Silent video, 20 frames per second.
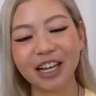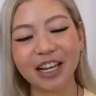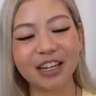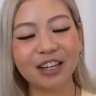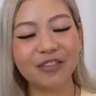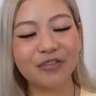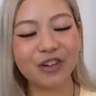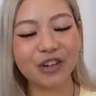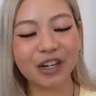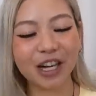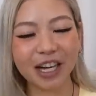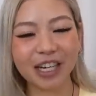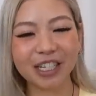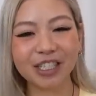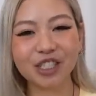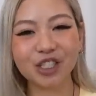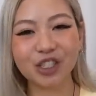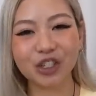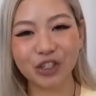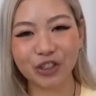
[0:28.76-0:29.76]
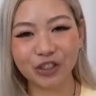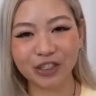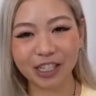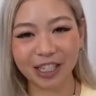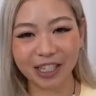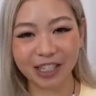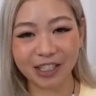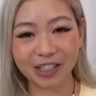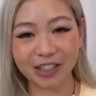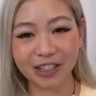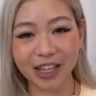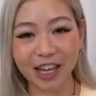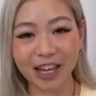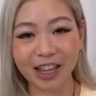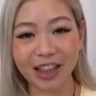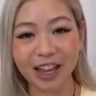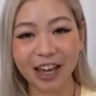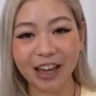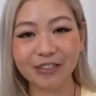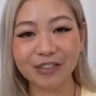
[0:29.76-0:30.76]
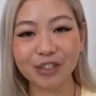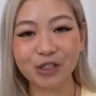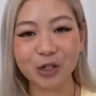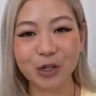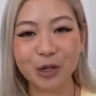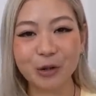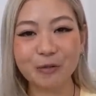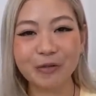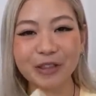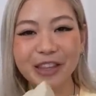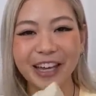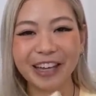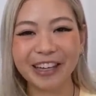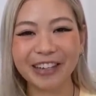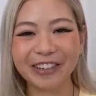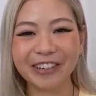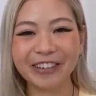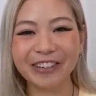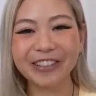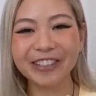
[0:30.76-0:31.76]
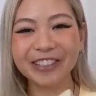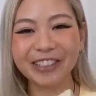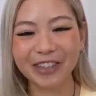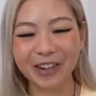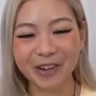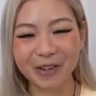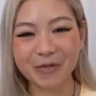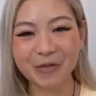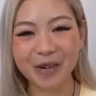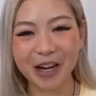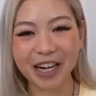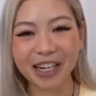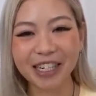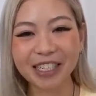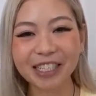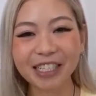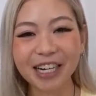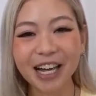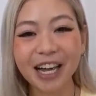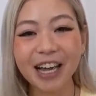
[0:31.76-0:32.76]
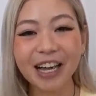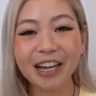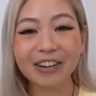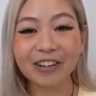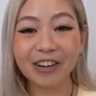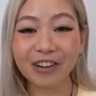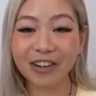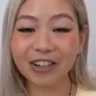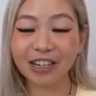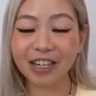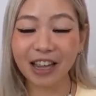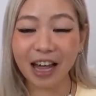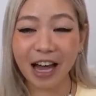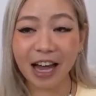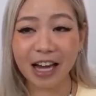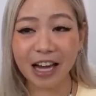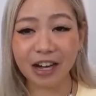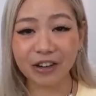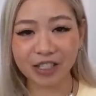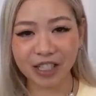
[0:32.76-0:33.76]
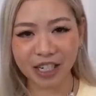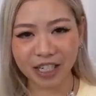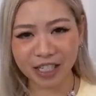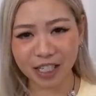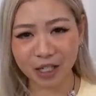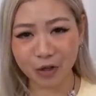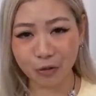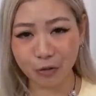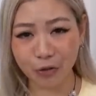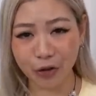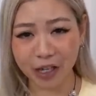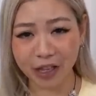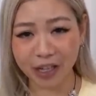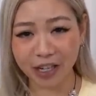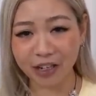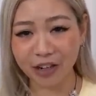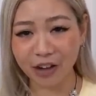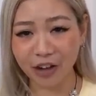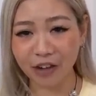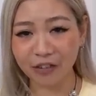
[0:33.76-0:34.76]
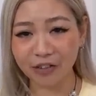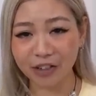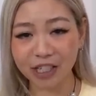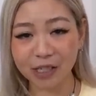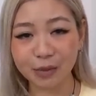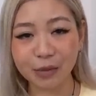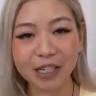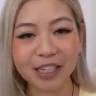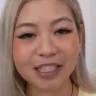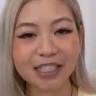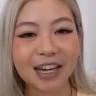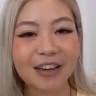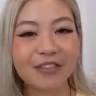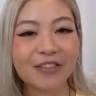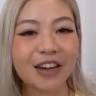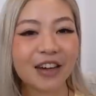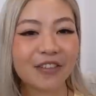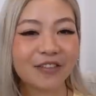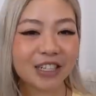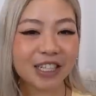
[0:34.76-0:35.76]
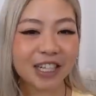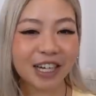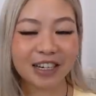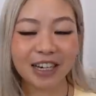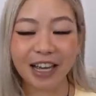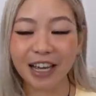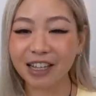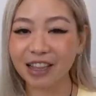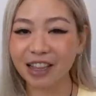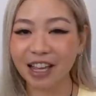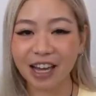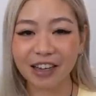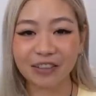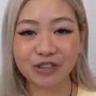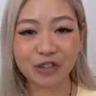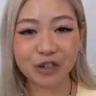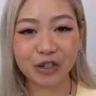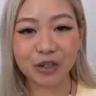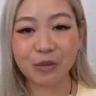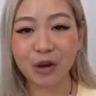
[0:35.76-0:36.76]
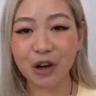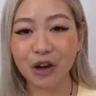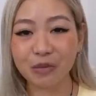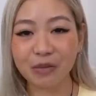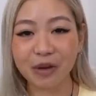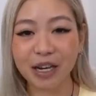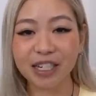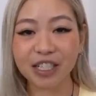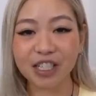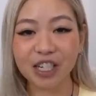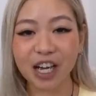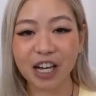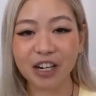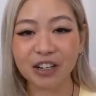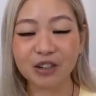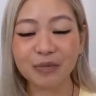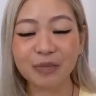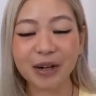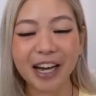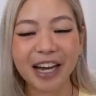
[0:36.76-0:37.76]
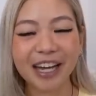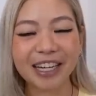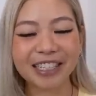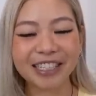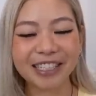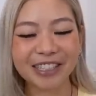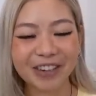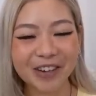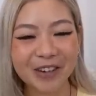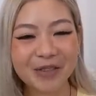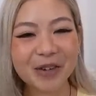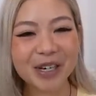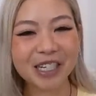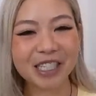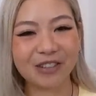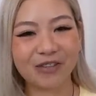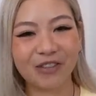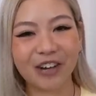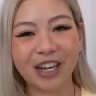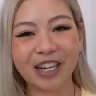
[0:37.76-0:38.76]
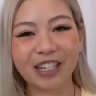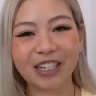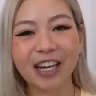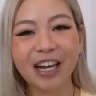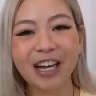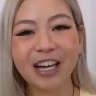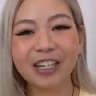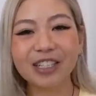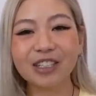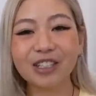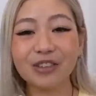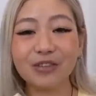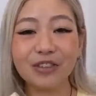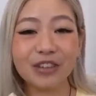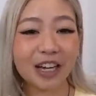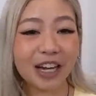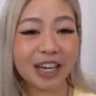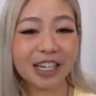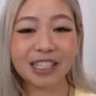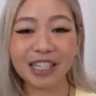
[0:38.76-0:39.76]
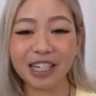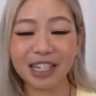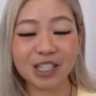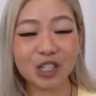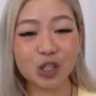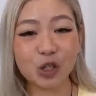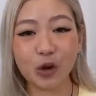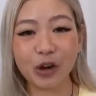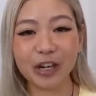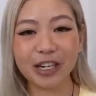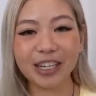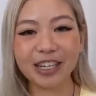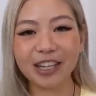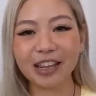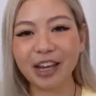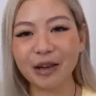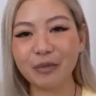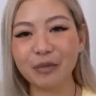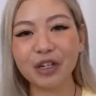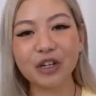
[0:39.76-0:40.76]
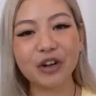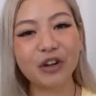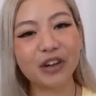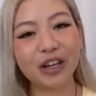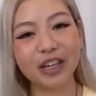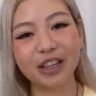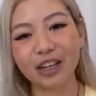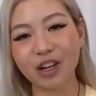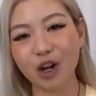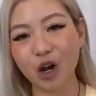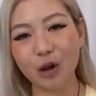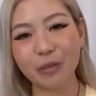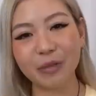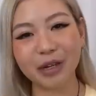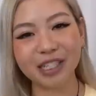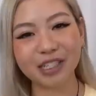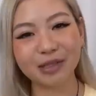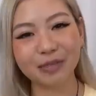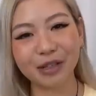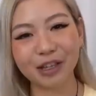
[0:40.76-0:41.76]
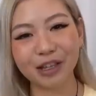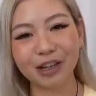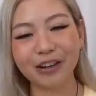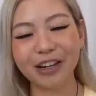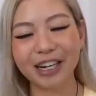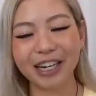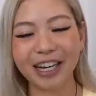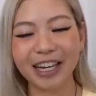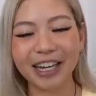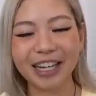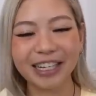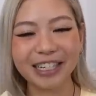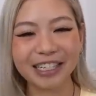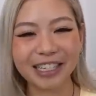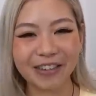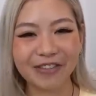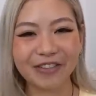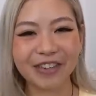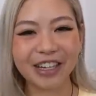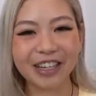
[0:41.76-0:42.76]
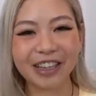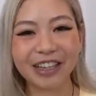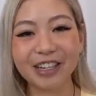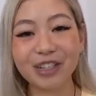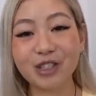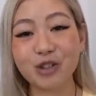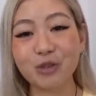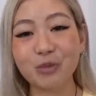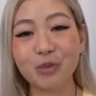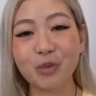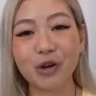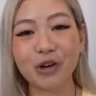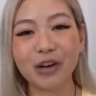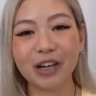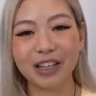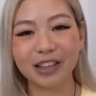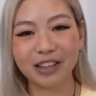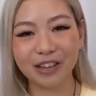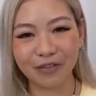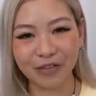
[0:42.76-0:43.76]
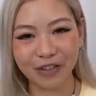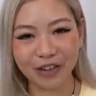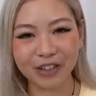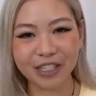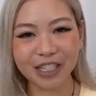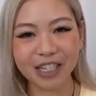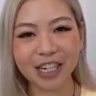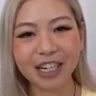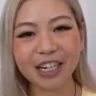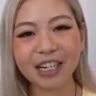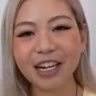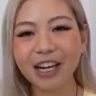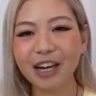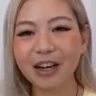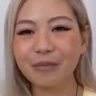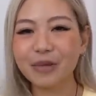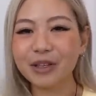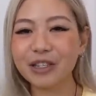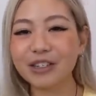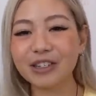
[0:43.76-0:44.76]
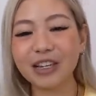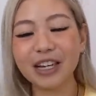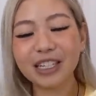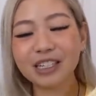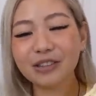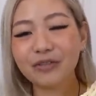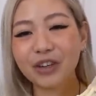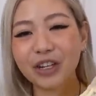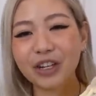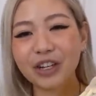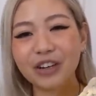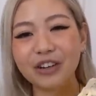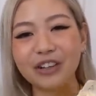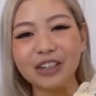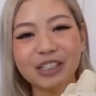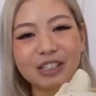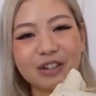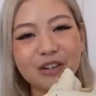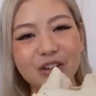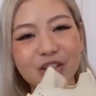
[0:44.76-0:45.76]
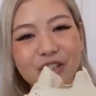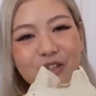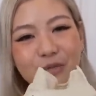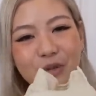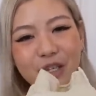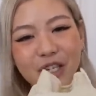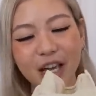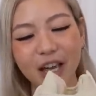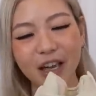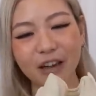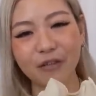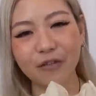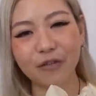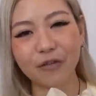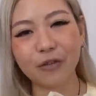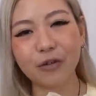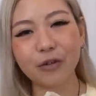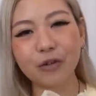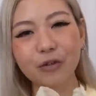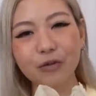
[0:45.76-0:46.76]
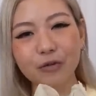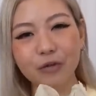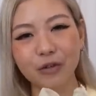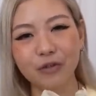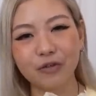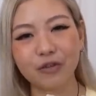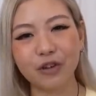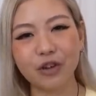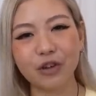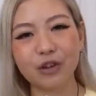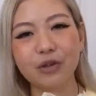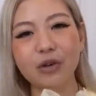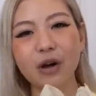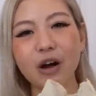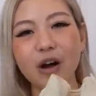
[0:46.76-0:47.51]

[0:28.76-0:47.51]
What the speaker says: and if you guys tuned into that live stream, thank you so much. Not gonna lie, I was actually really nervous because I've never done a live stream on my channel, but I had so much fun. So if you guys enjoyed it, let me know in the comments below and I can definitely do more in the future. But today's video is going to be a full review